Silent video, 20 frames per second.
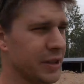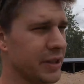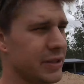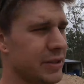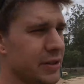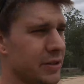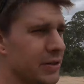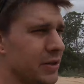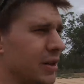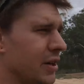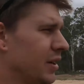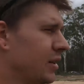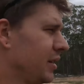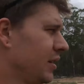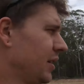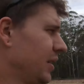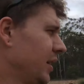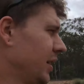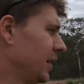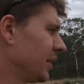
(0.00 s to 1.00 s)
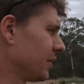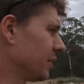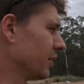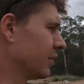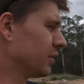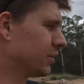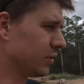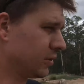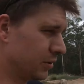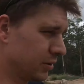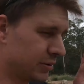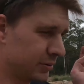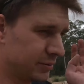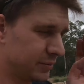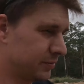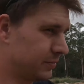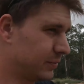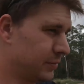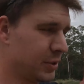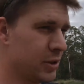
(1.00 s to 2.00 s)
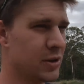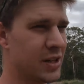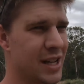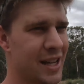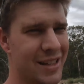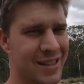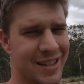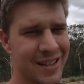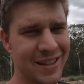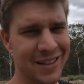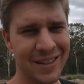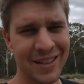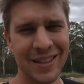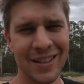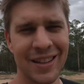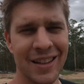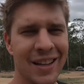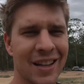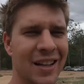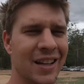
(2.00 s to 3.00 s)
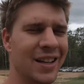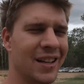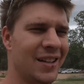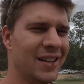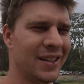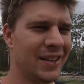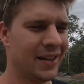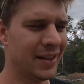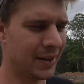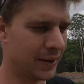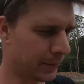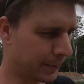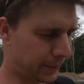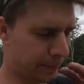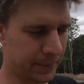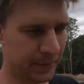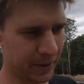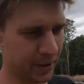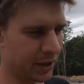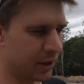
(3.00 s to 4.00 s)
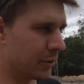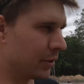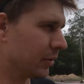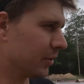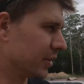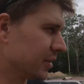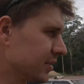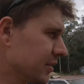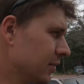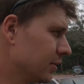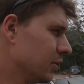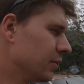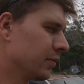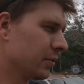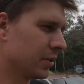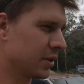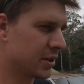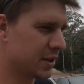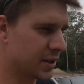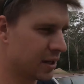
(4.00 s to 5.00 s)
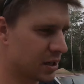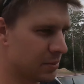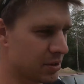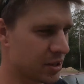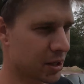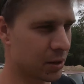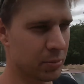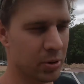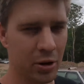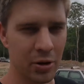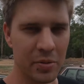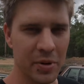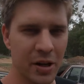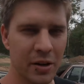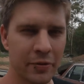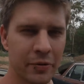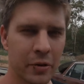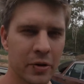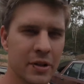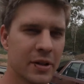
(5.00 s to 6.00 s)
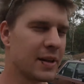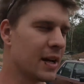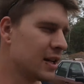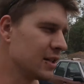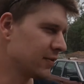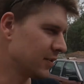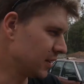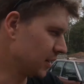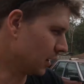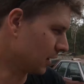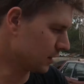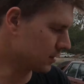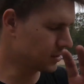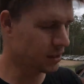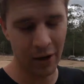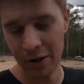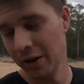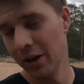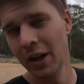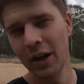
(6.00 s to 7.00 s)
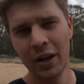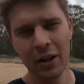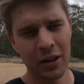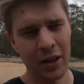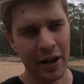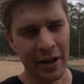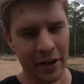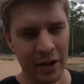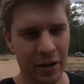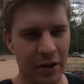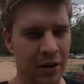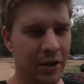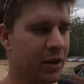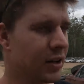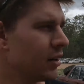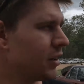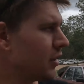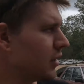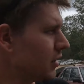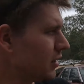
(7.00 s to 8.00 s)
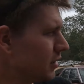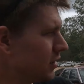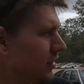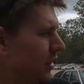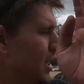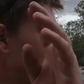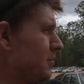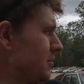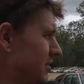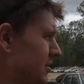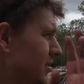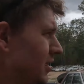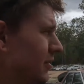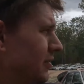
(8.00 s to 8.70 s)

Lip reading: soon and go do new dad things. And I don't know what Rex is going to do for the rest of the day, but that'll probably be it for today's video. So, like, heaps of stuff,